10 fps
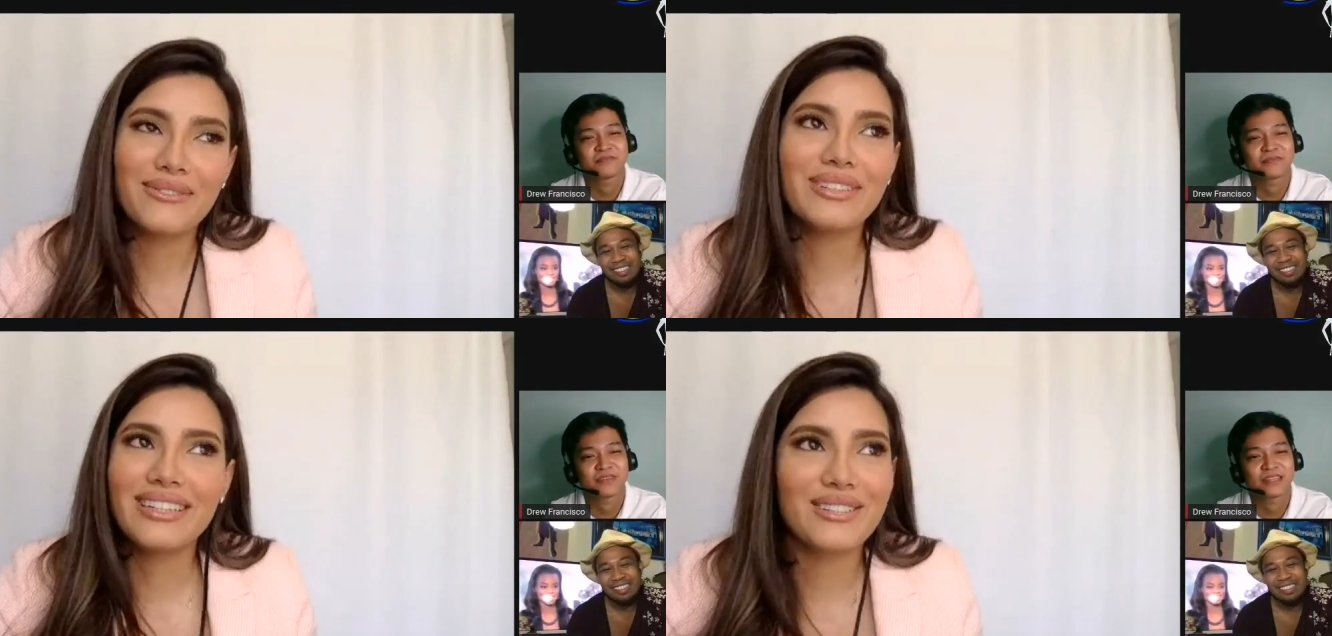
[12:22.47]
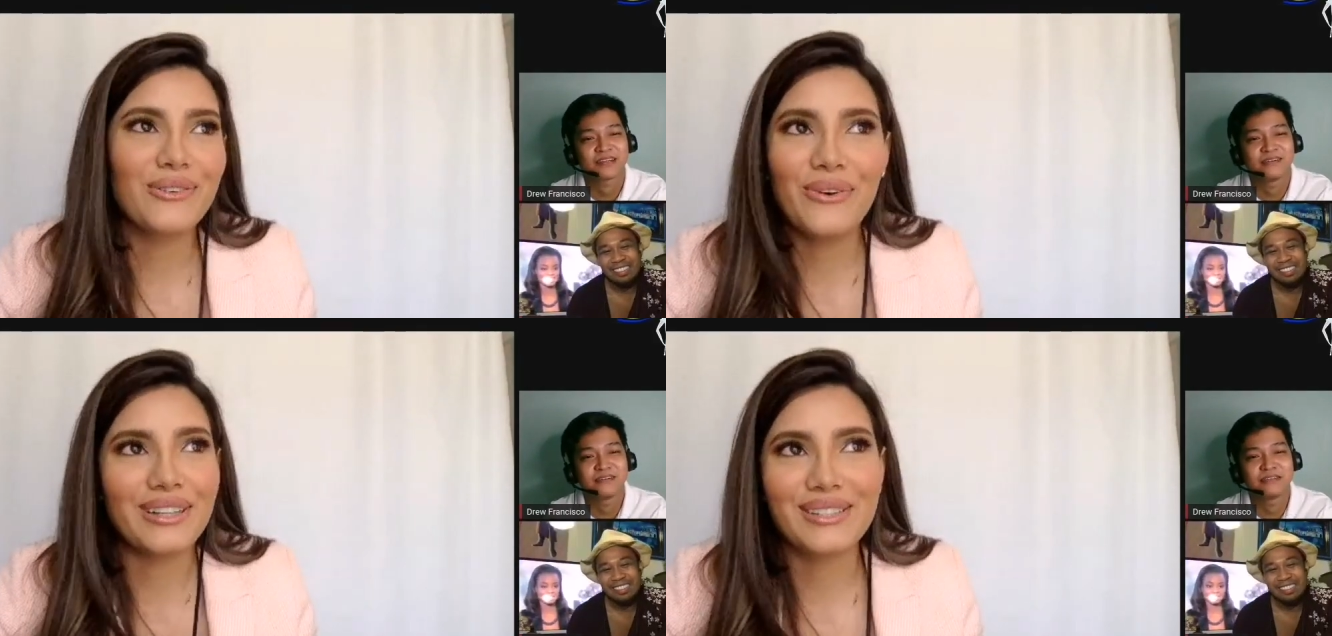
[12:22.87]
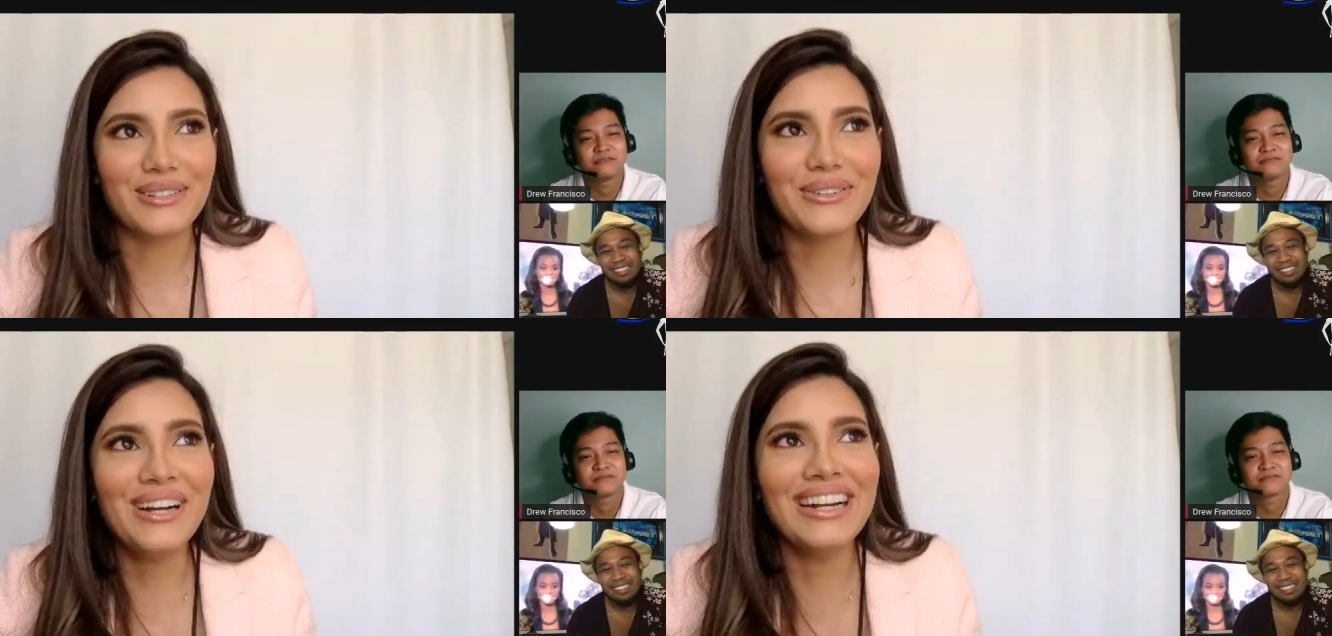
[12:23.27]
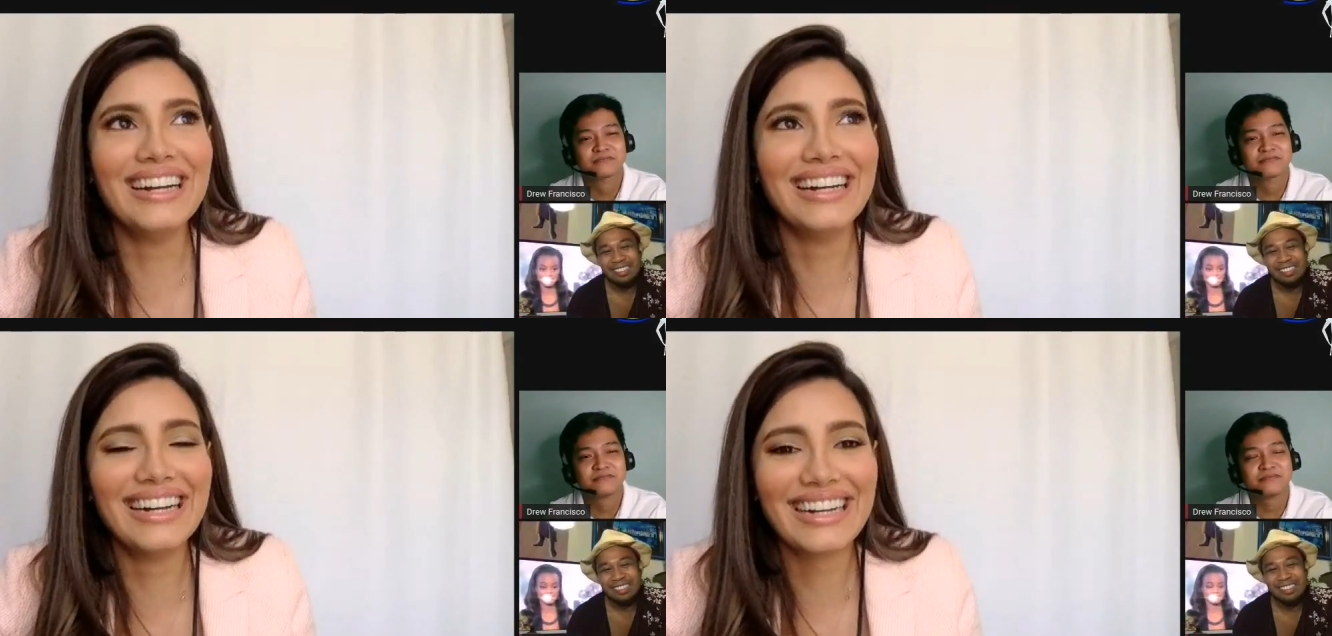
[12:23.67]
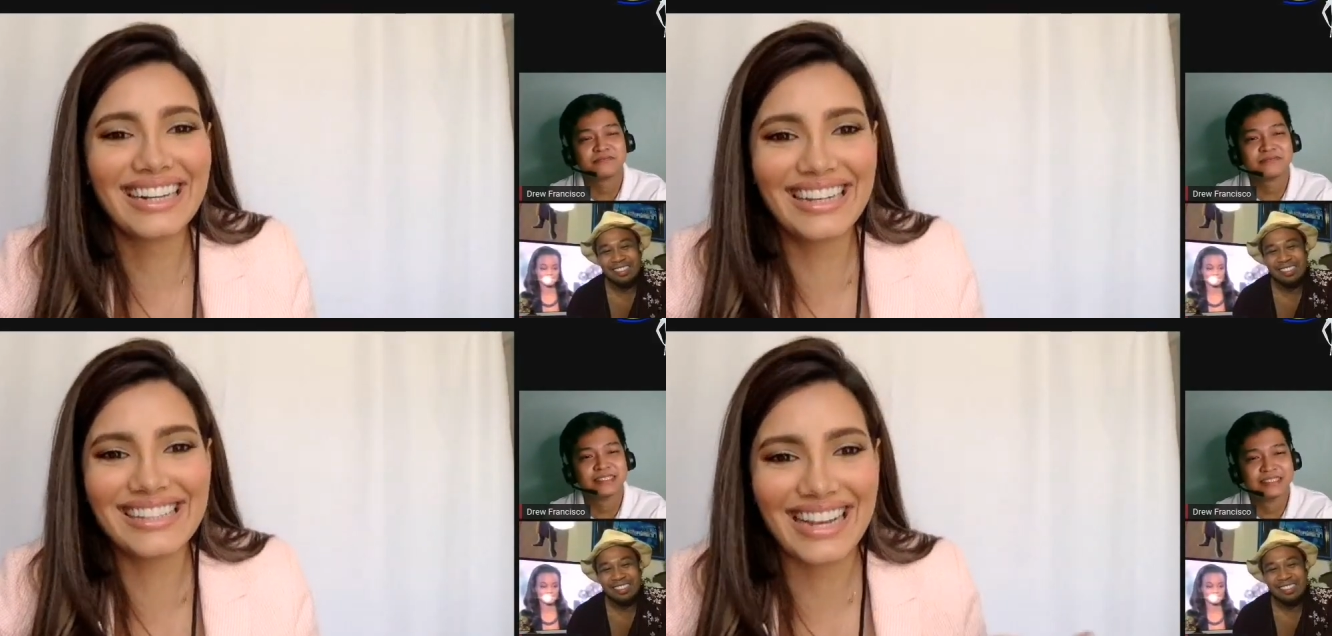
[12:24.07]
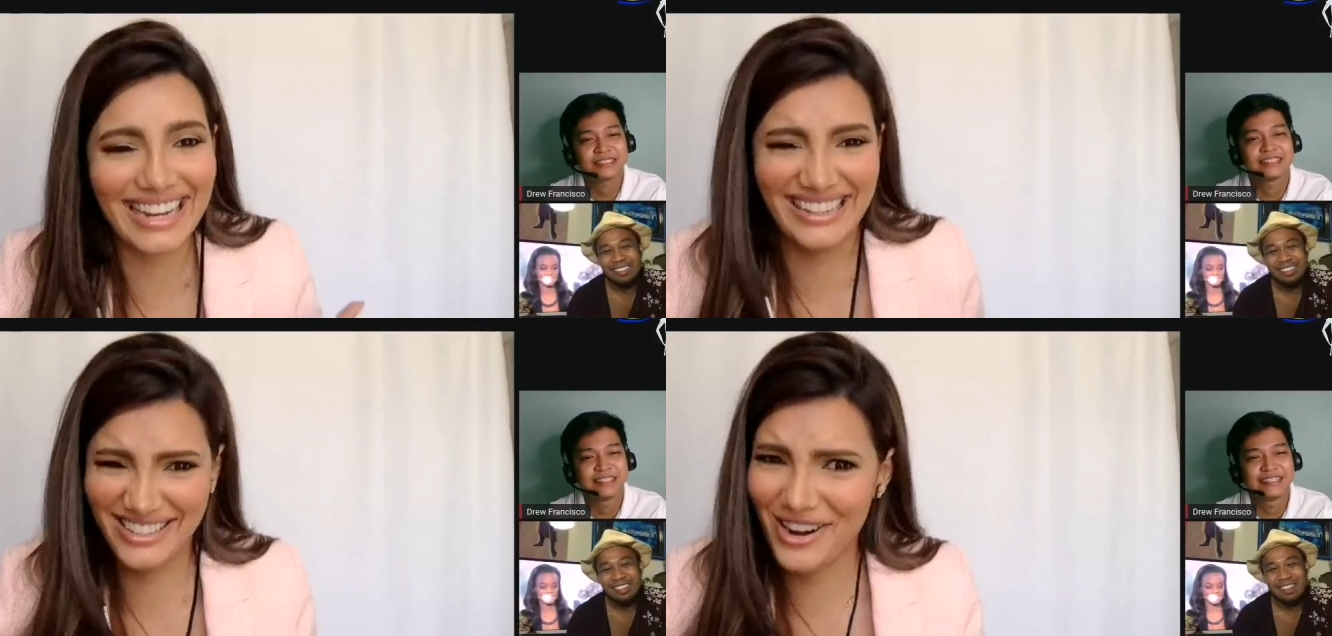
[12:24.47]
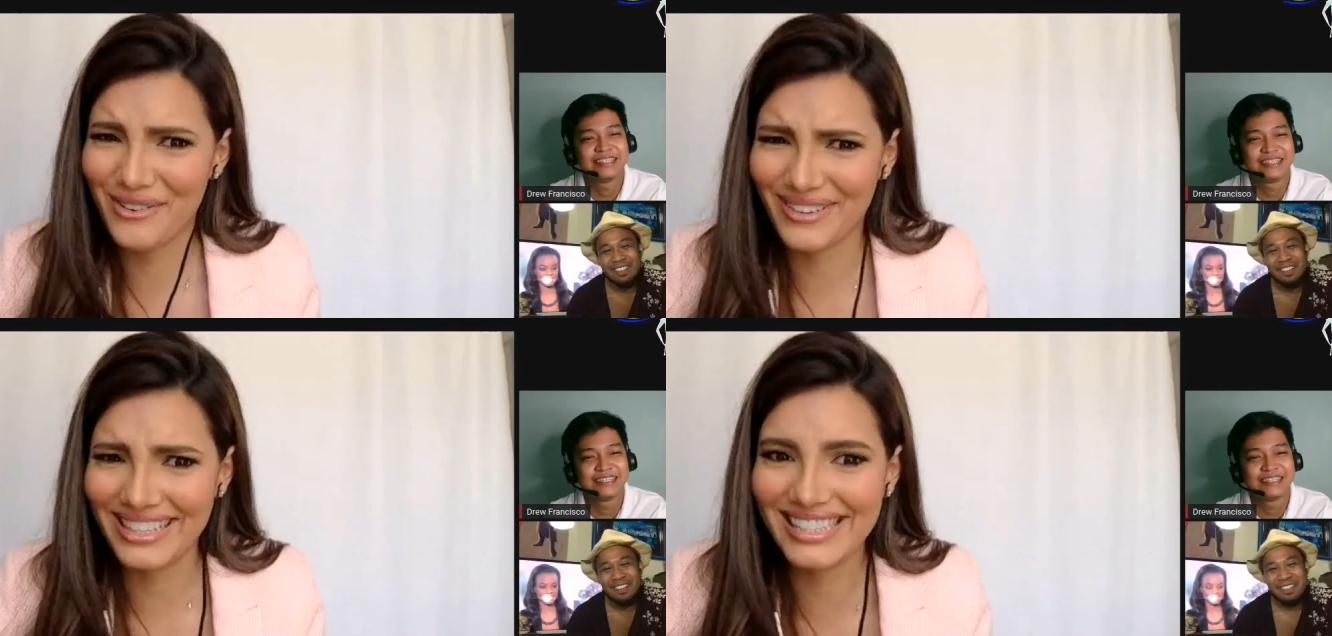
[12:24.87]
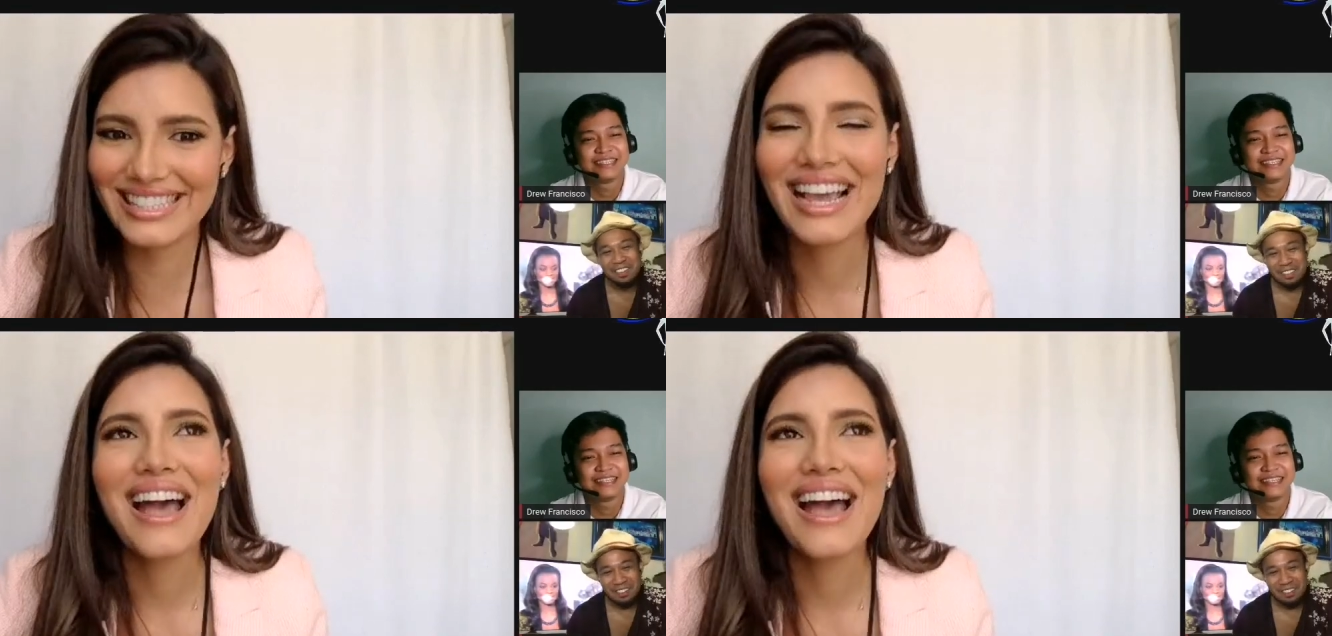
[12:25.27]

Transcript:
Speaker 1: I really don't want to, because I get nervous.